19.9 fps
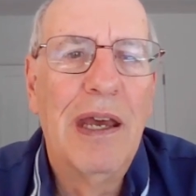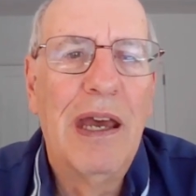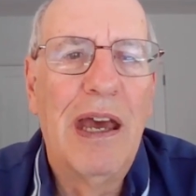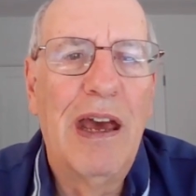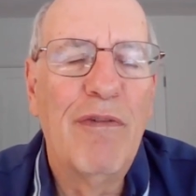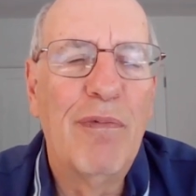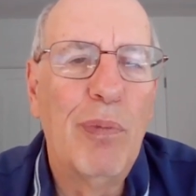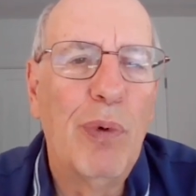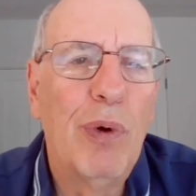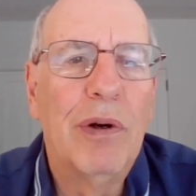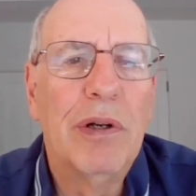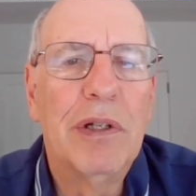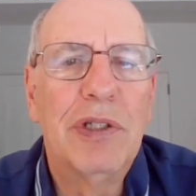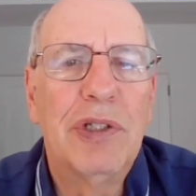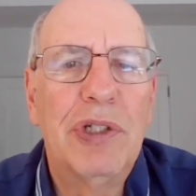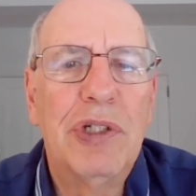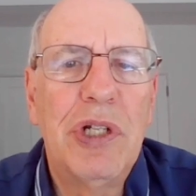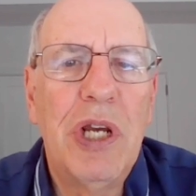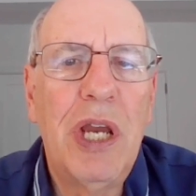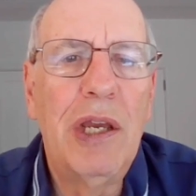have more
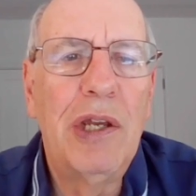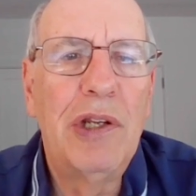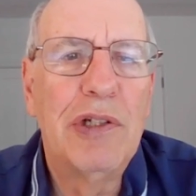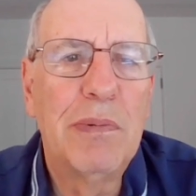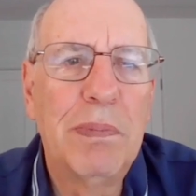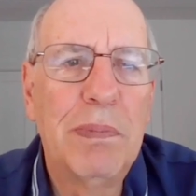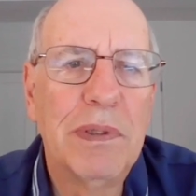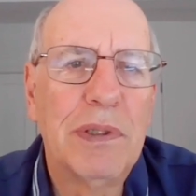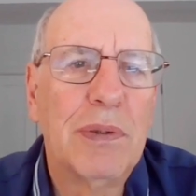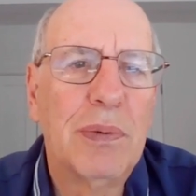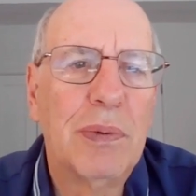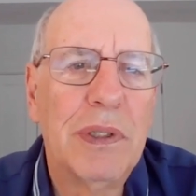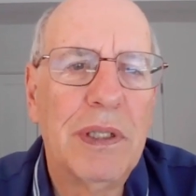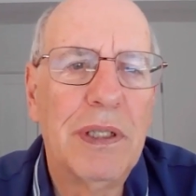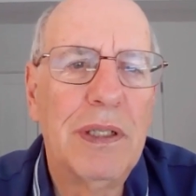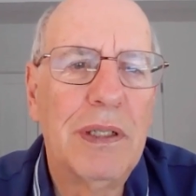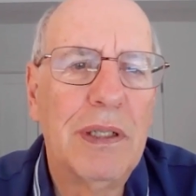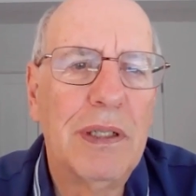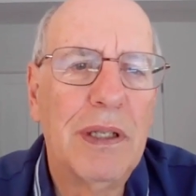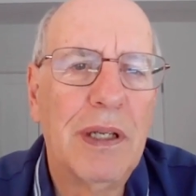exchange
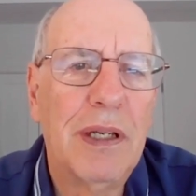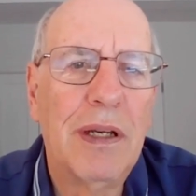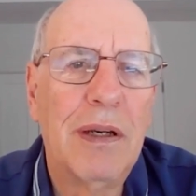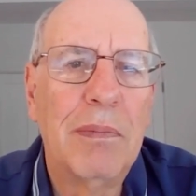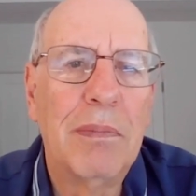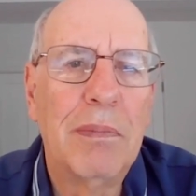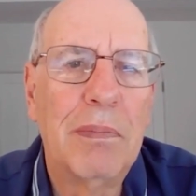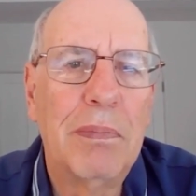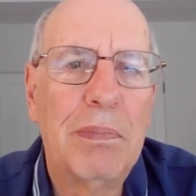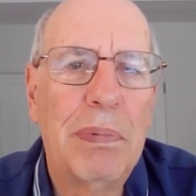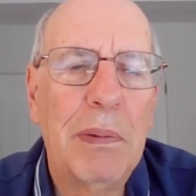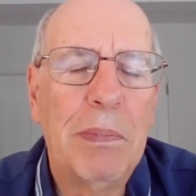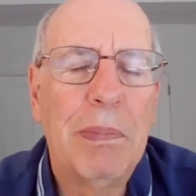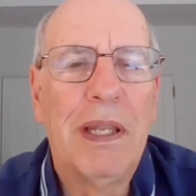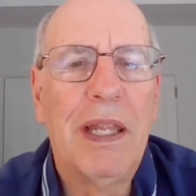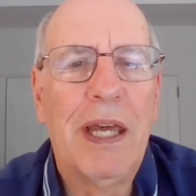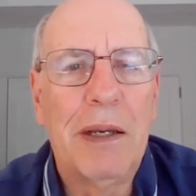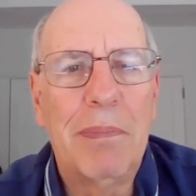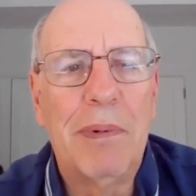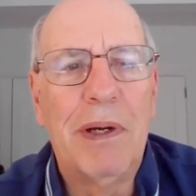between
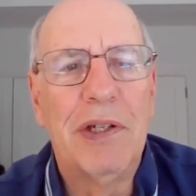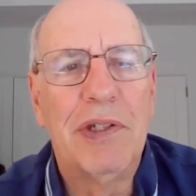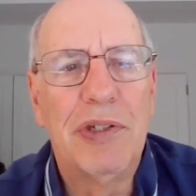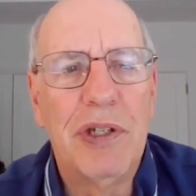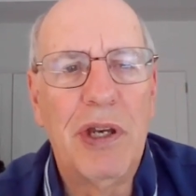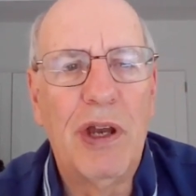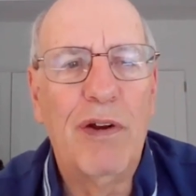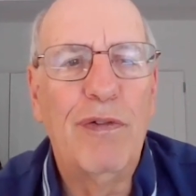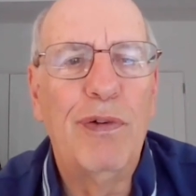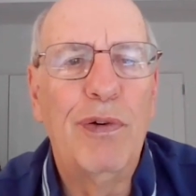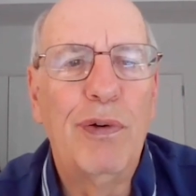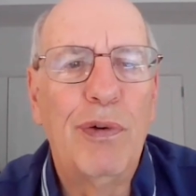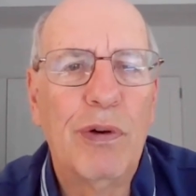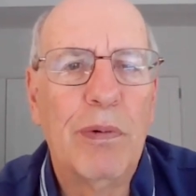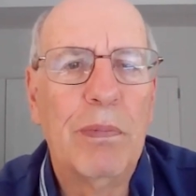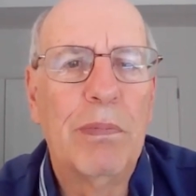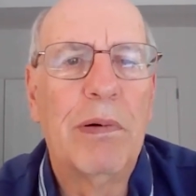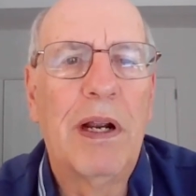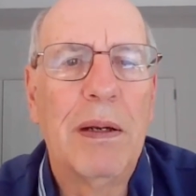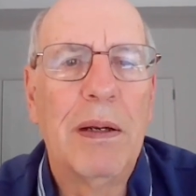people like myself, who
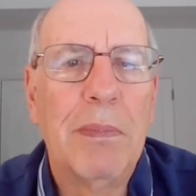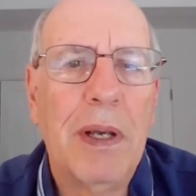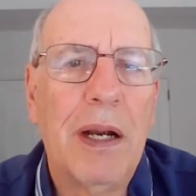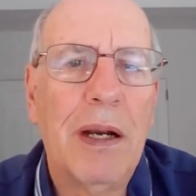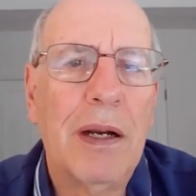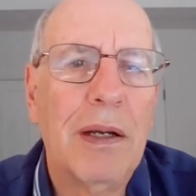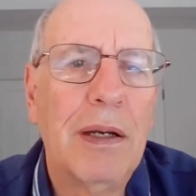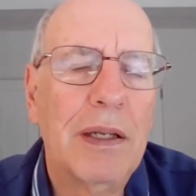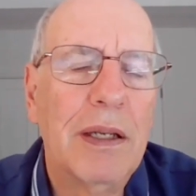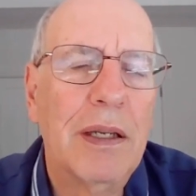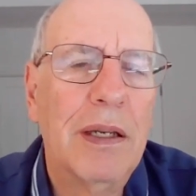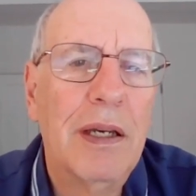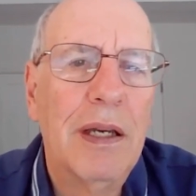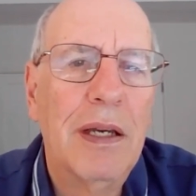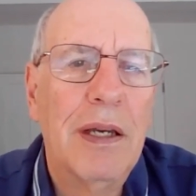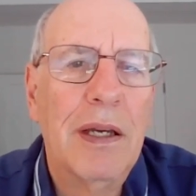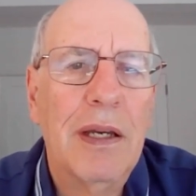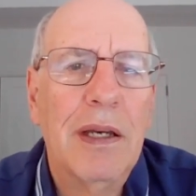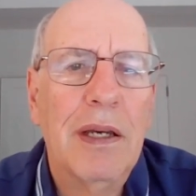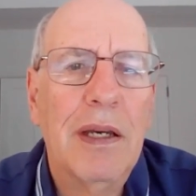are primarily
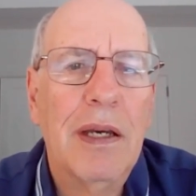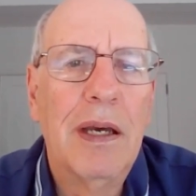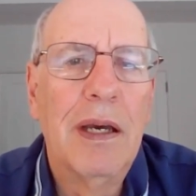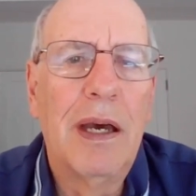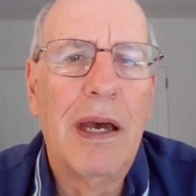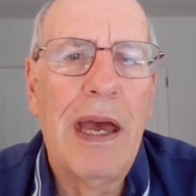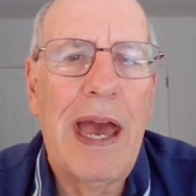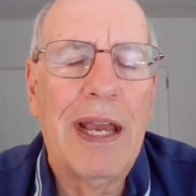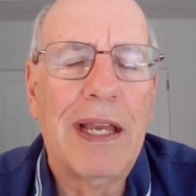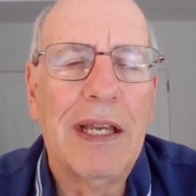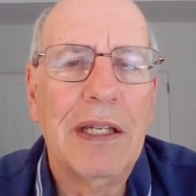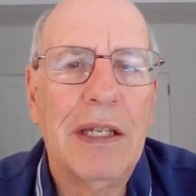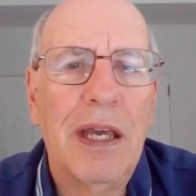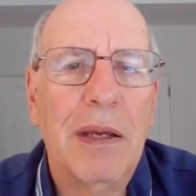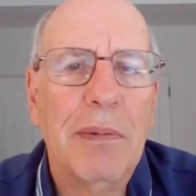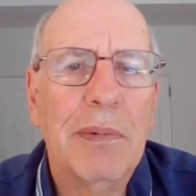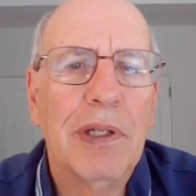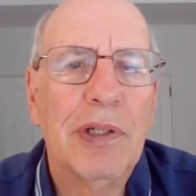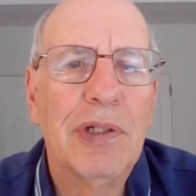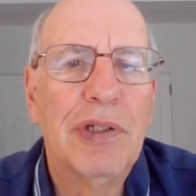
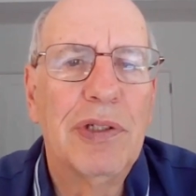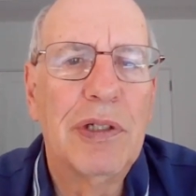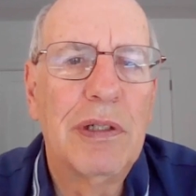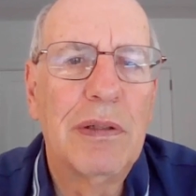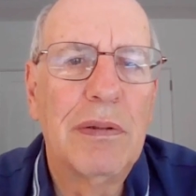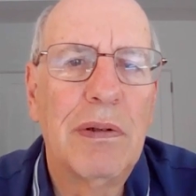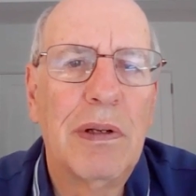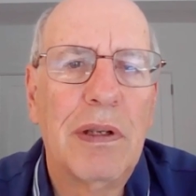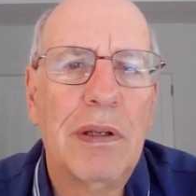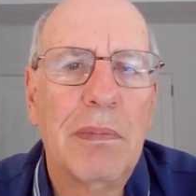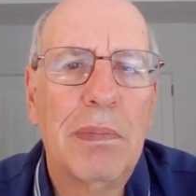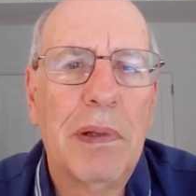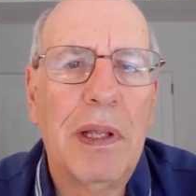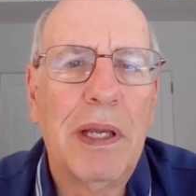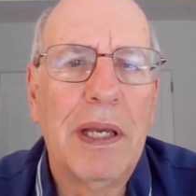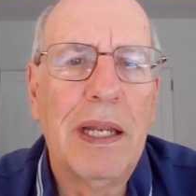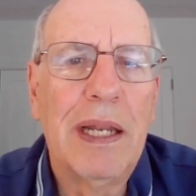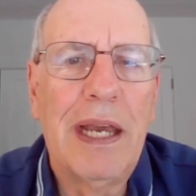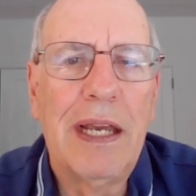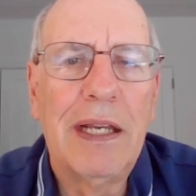academics and
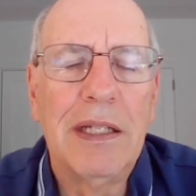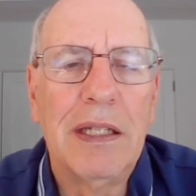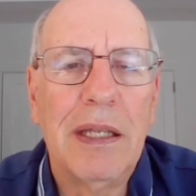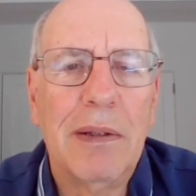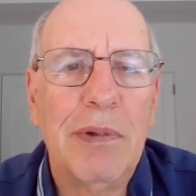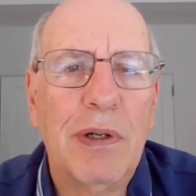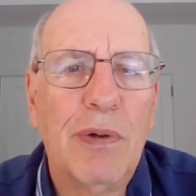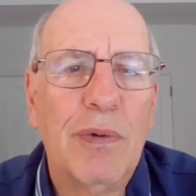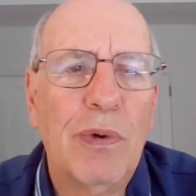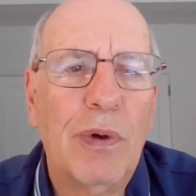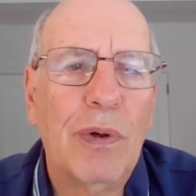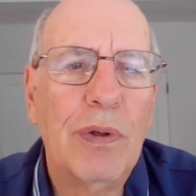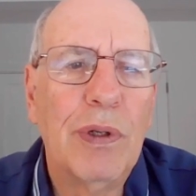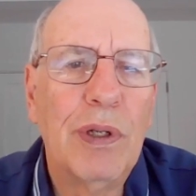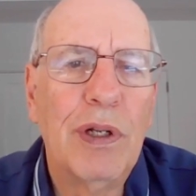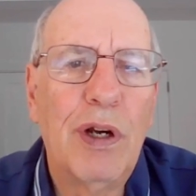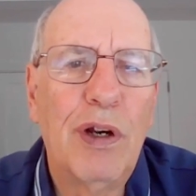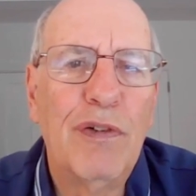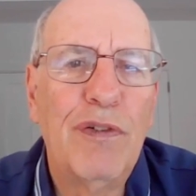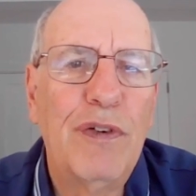play an academic role
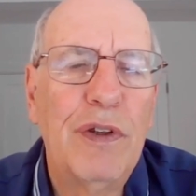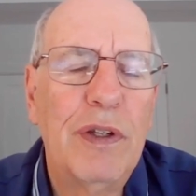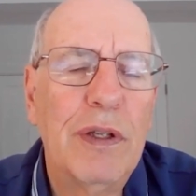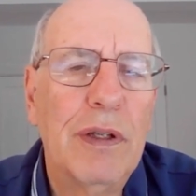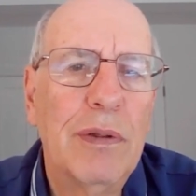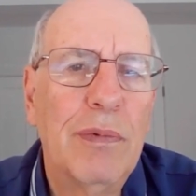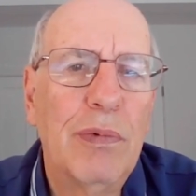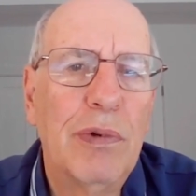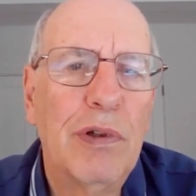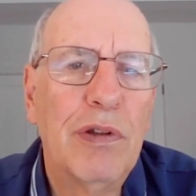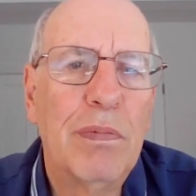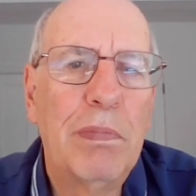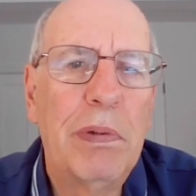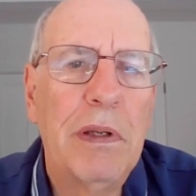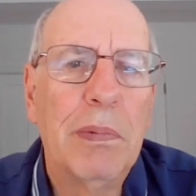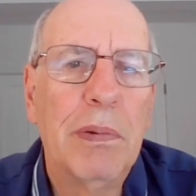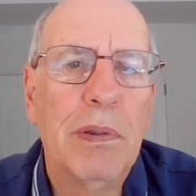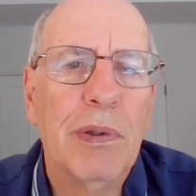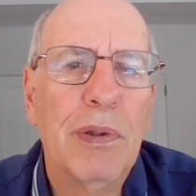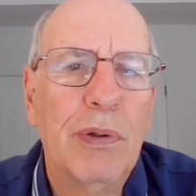in our field, with
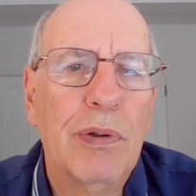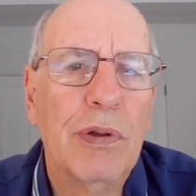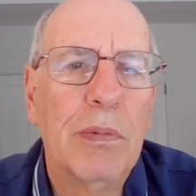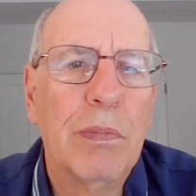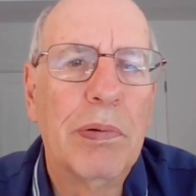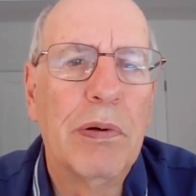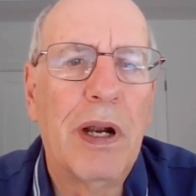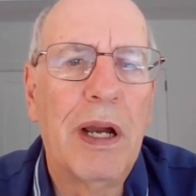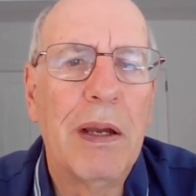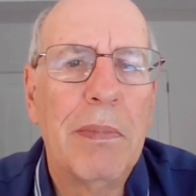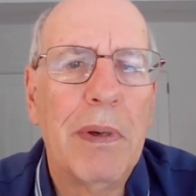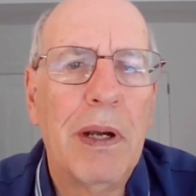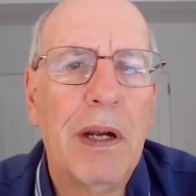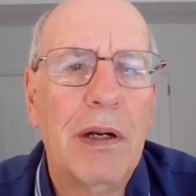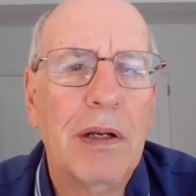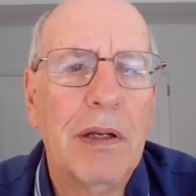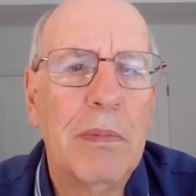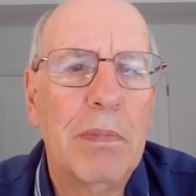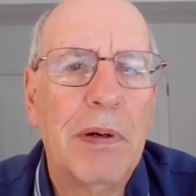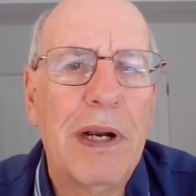people who are
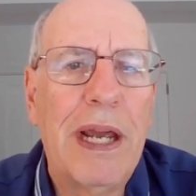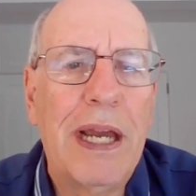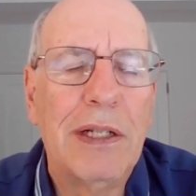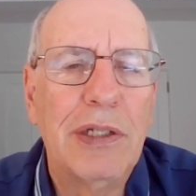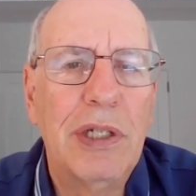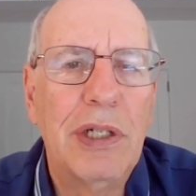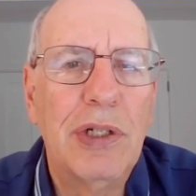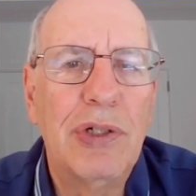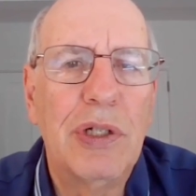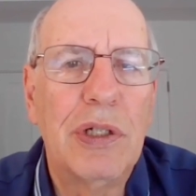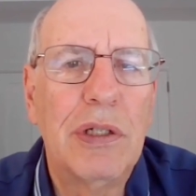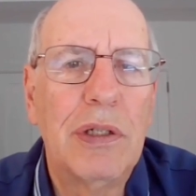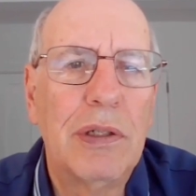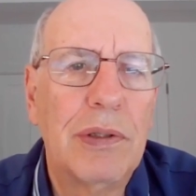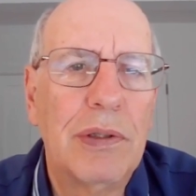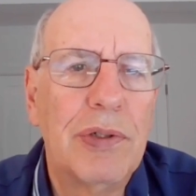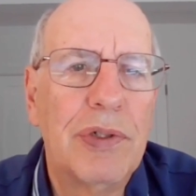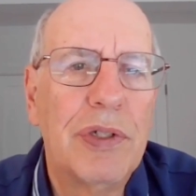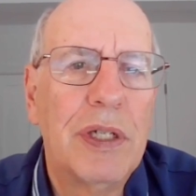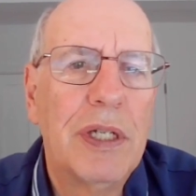primarily
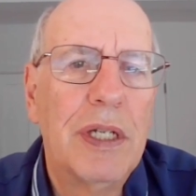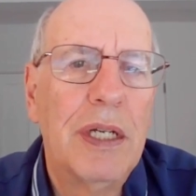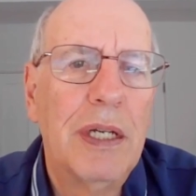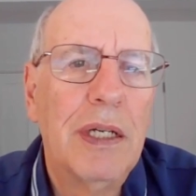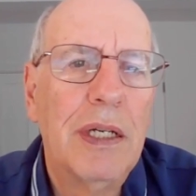practitioners.